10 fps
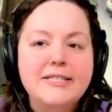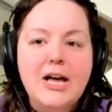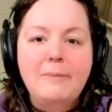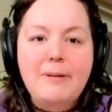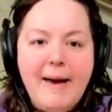I'll
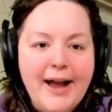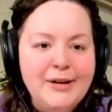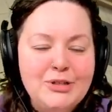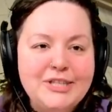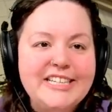be back in
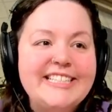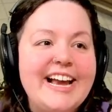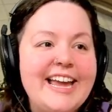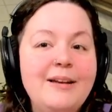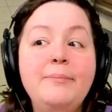just a
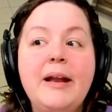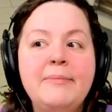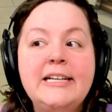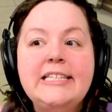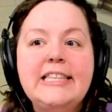second, but I'm
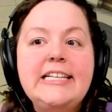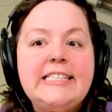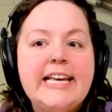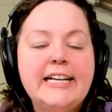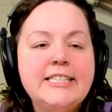gonna set these
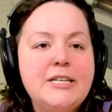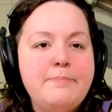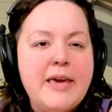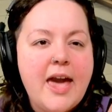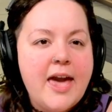sinks to
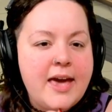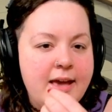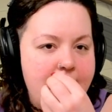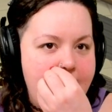being